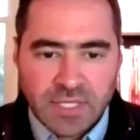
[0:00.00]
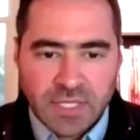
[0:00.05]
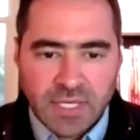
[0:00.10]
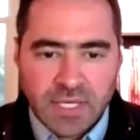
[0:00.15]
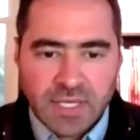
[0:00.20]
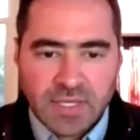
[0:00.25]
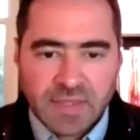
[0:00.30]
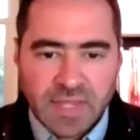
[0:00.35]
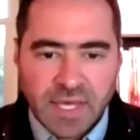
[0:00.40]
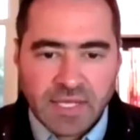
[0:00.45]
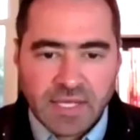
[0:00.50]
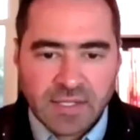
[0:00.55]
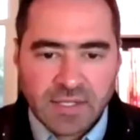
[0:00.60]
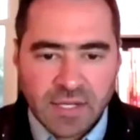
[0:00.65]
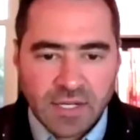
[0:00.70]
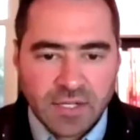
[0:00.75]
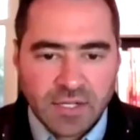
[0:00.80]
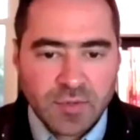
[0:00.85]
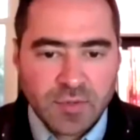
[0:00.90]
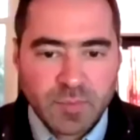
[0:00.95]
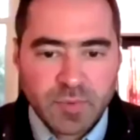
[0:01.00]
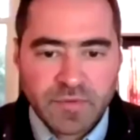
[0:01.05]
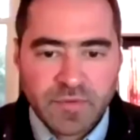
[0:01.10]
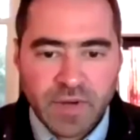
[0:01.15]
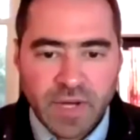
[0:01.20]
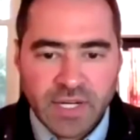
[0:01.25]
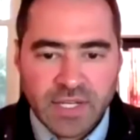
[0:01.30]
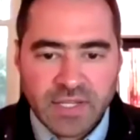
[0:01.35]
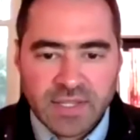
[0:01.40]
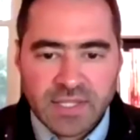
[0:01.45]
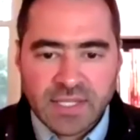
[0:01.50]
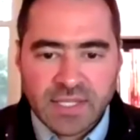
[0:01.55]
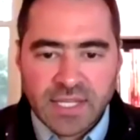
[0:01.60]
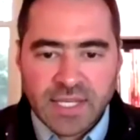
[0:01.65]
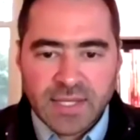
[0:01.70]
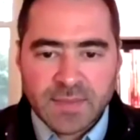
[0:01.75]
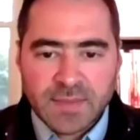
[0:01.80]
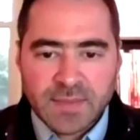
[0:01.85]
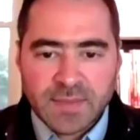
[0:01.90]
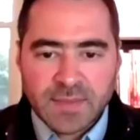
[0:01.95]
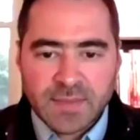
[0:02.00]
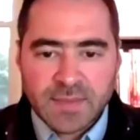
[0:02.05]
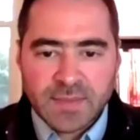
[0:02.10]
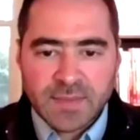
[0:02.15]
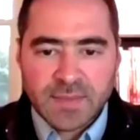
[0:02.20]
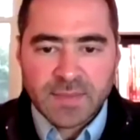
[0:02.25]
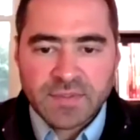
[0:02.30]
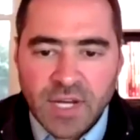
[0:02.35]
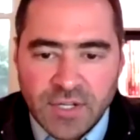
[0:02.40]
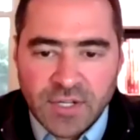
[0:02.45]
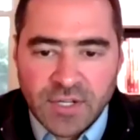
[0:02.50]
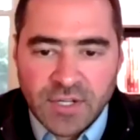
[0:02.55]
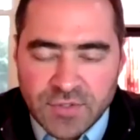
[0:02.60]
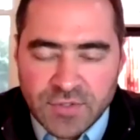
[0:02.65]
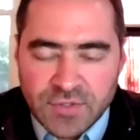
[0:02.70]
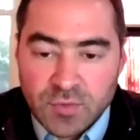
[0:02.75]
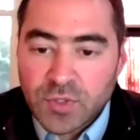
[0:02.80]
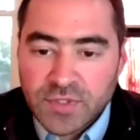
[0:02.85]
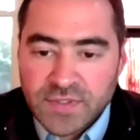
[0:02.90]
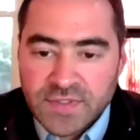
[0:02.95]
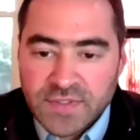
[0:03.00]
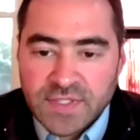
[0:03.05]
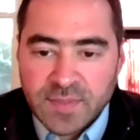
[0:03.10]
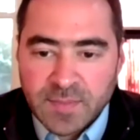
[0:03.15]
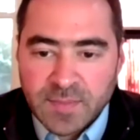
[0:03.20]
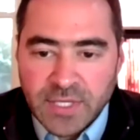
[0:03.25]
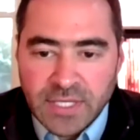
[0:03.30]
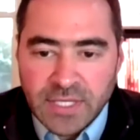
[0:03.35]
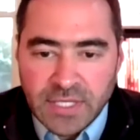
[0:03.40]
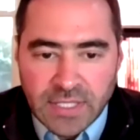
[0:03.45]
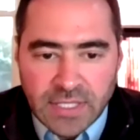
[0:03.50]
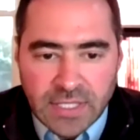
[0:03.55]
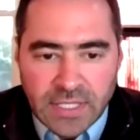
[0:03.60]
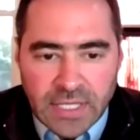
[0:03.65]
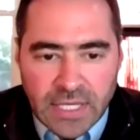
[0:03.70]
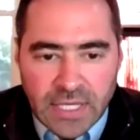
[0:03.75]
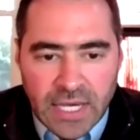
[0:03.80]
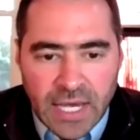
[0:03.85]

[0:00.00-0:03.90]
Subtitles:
and that doctor provided the names of doctors who would see me.